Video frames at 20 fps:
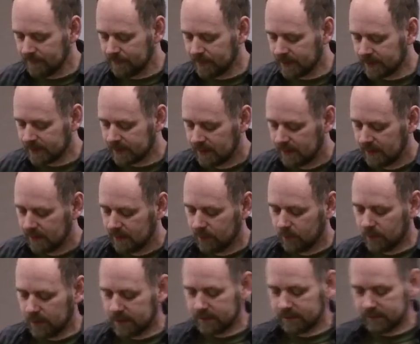But
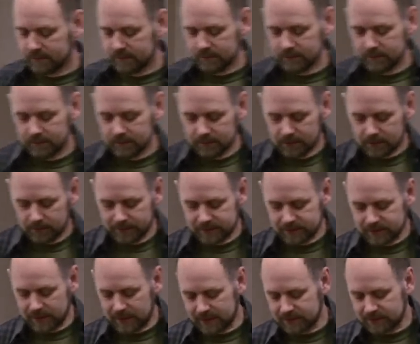what Mr.